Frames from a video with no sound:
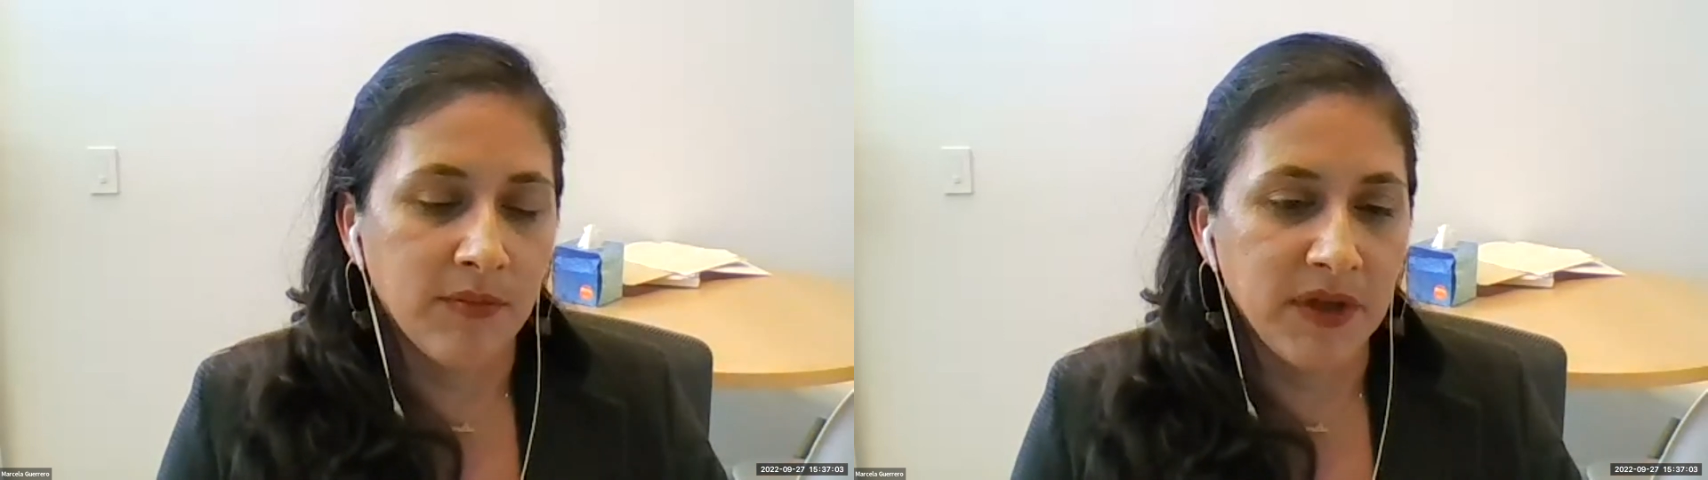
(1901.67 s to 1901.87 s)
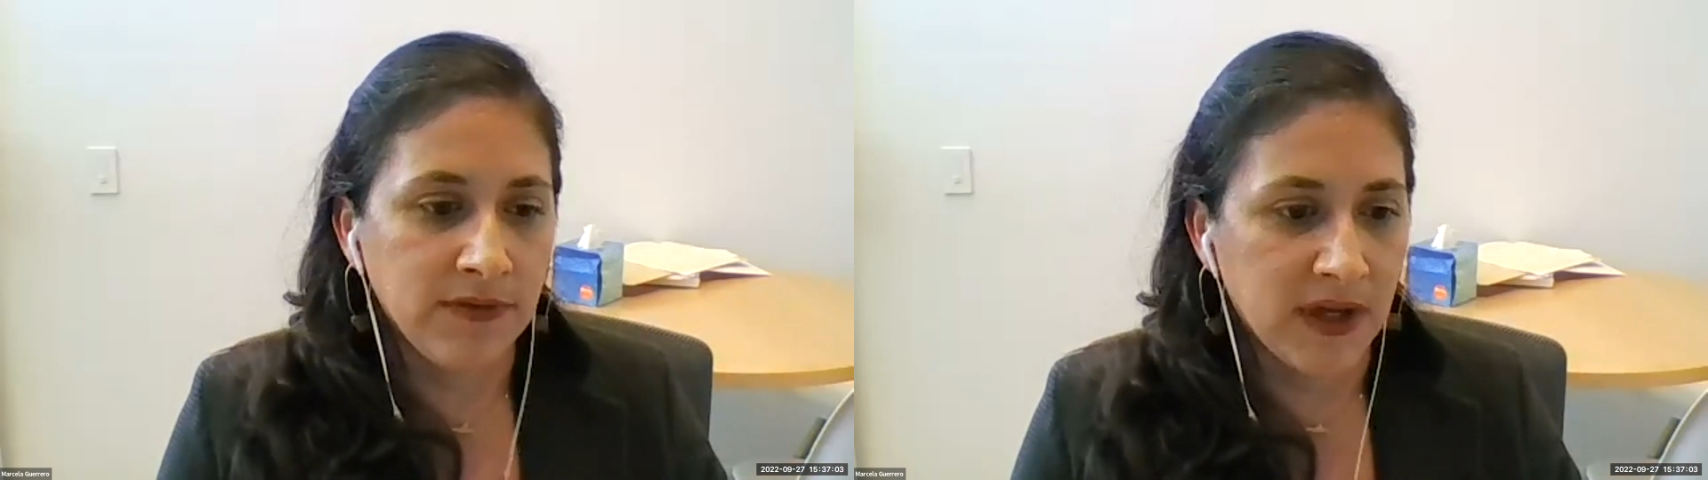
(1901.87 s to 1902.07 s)

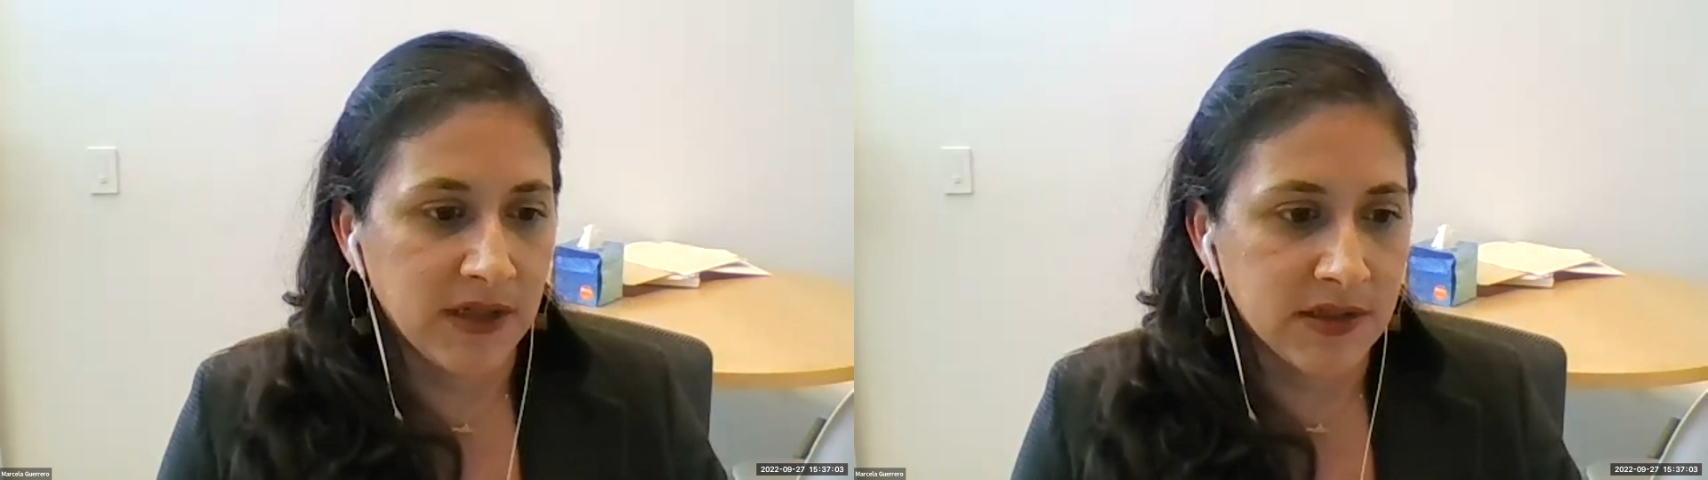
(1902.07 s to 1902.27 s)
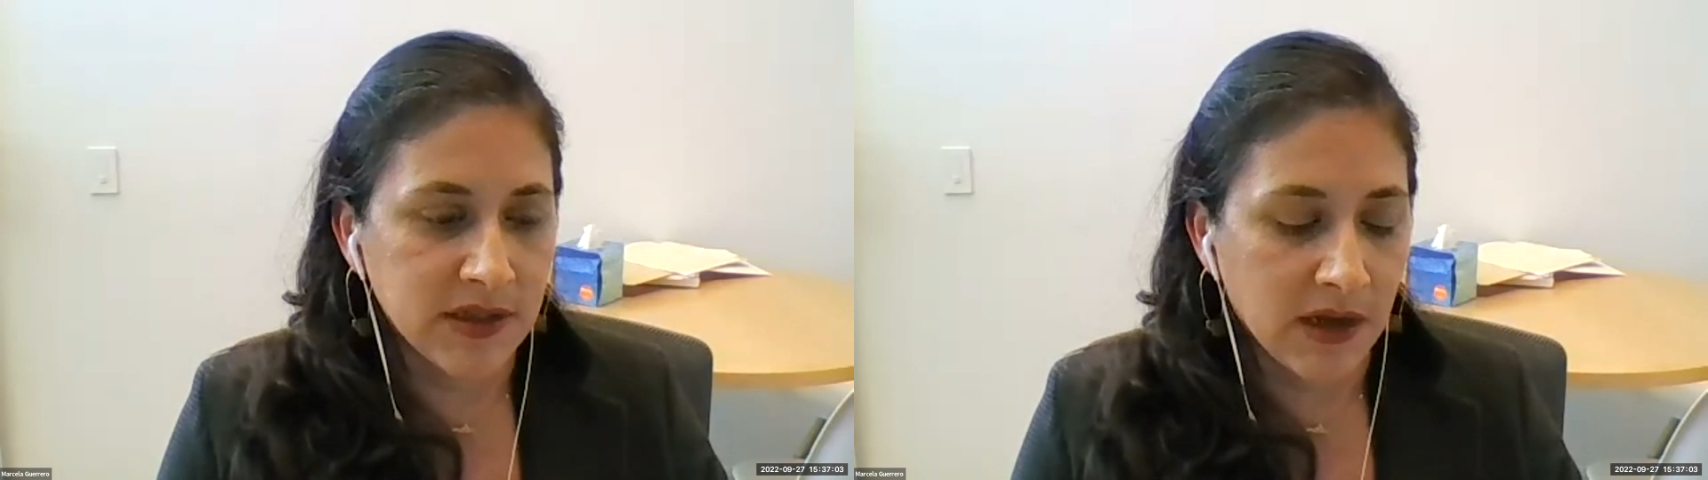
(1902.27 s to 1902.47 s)

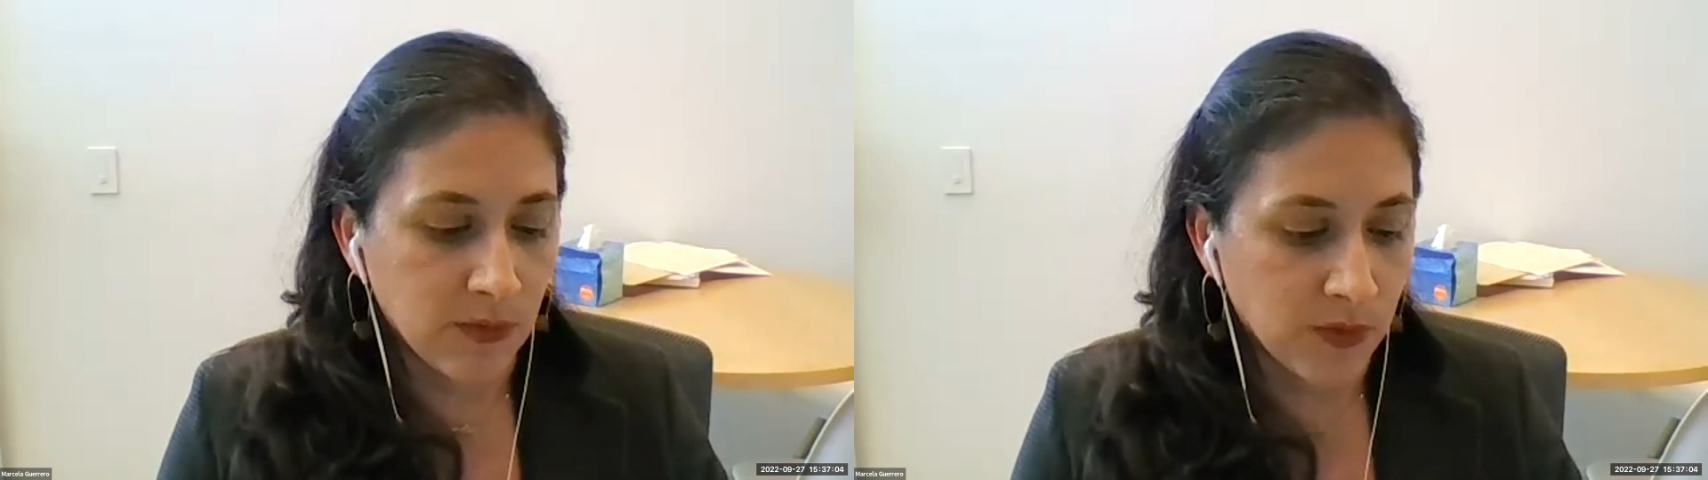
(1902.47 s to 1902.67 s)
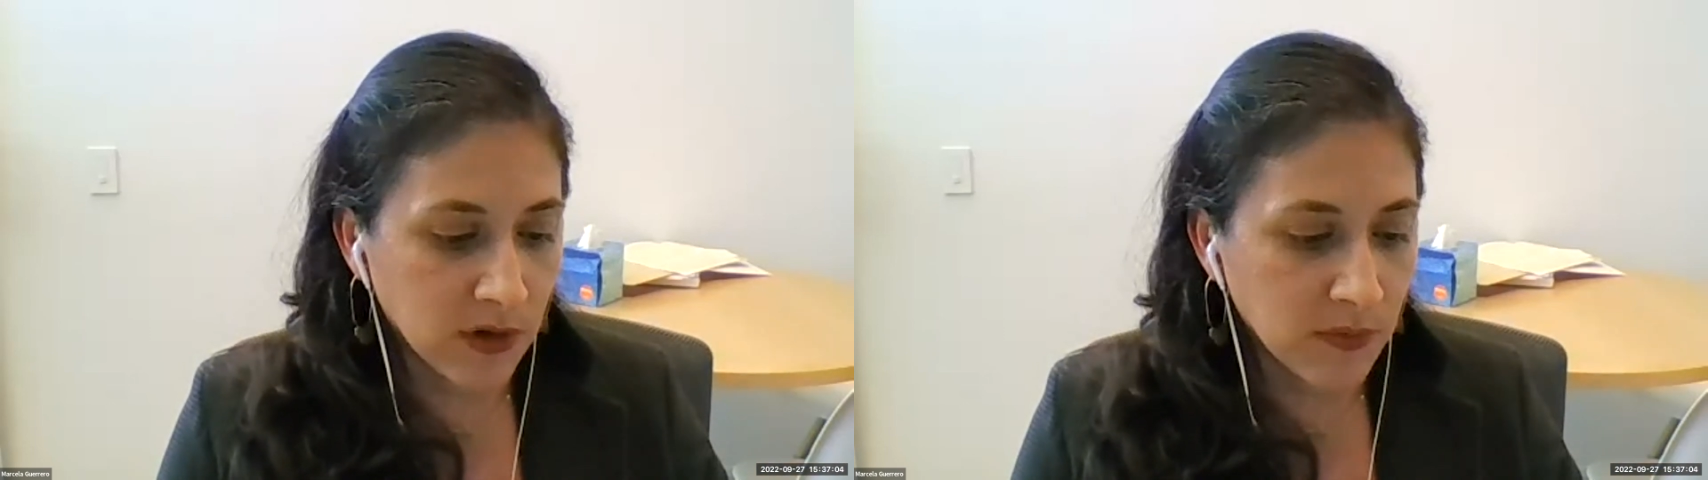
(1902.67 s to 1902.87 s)
events
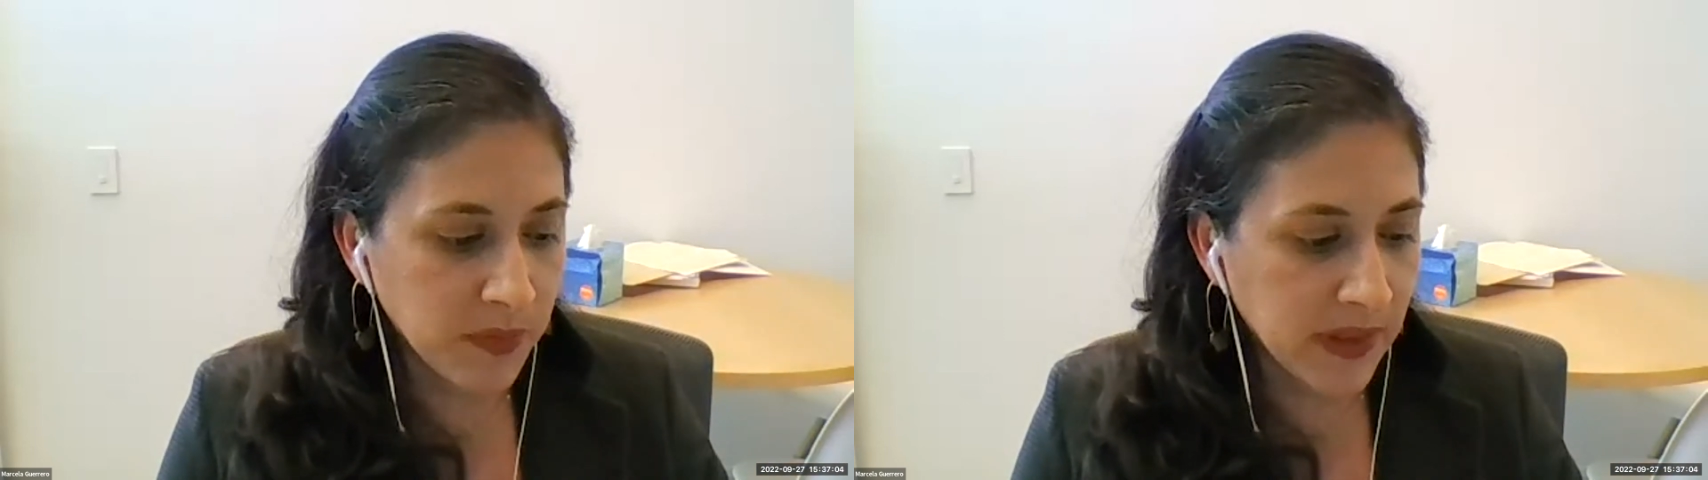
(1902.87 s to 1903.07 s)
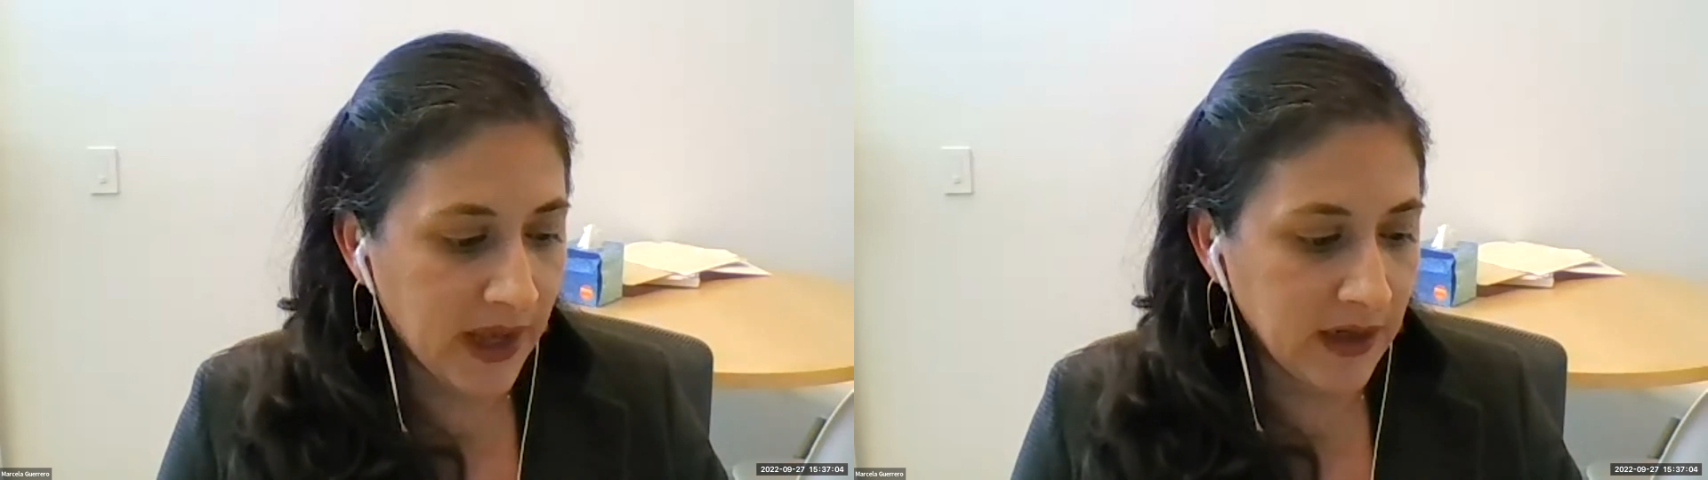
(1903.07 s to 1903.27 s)
that we're
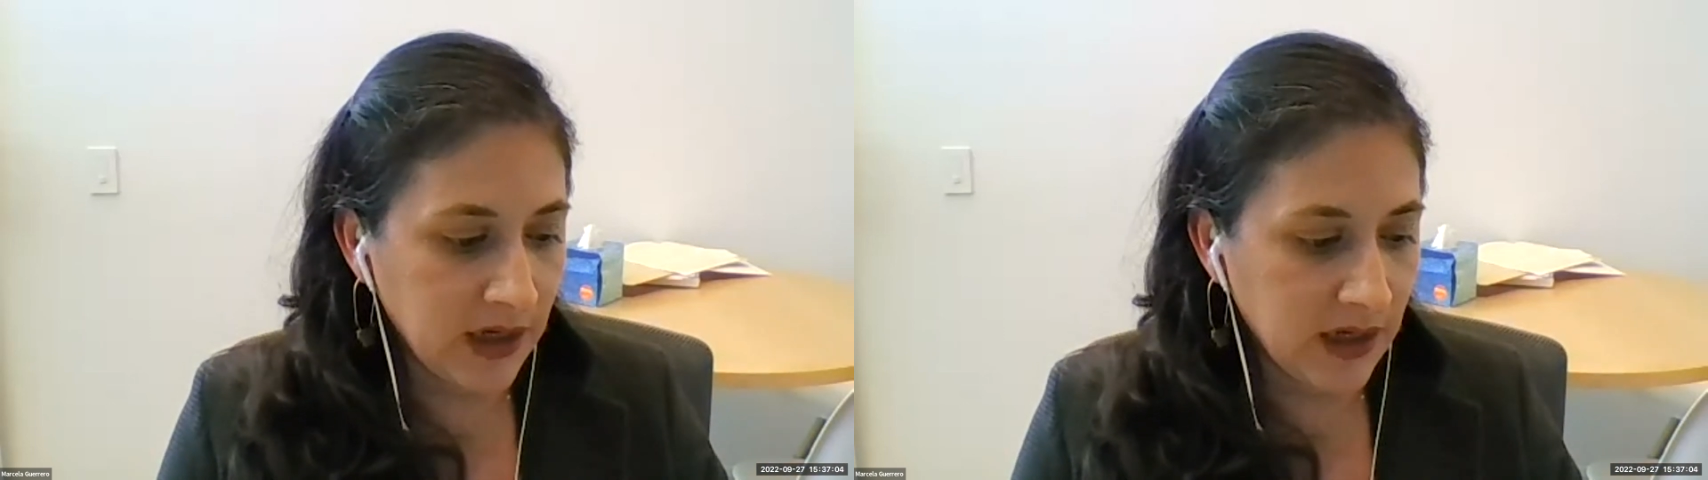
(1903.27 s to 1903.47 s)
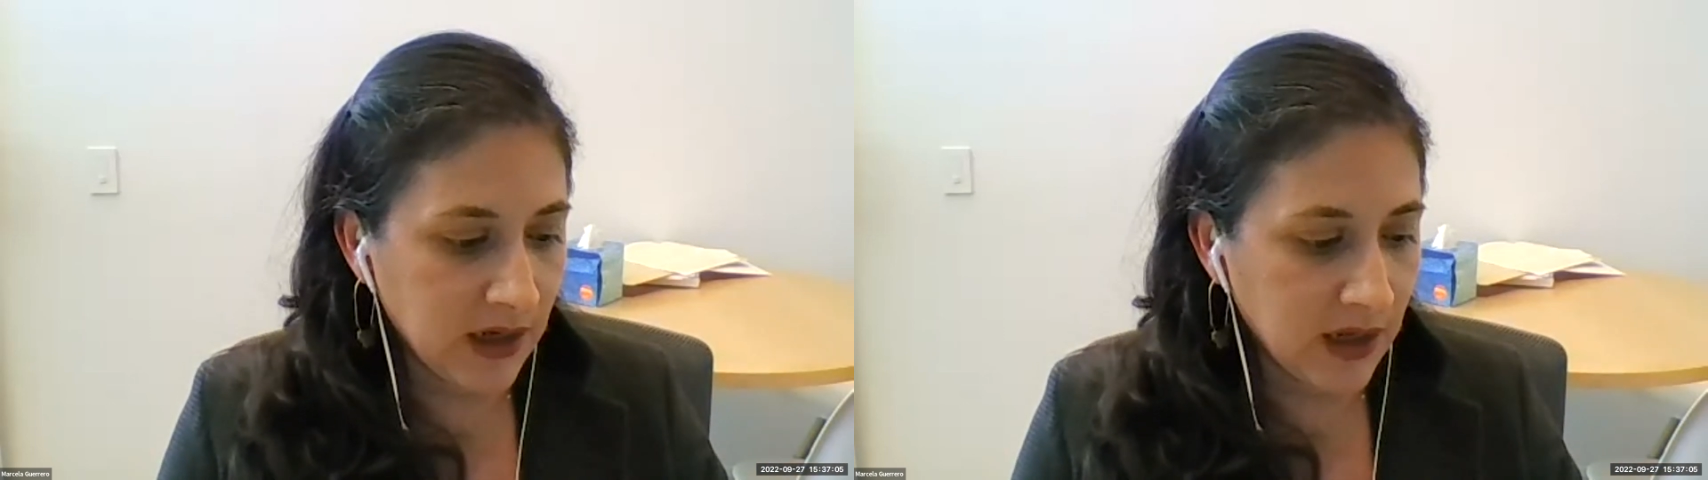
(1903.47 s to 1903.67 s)
planning,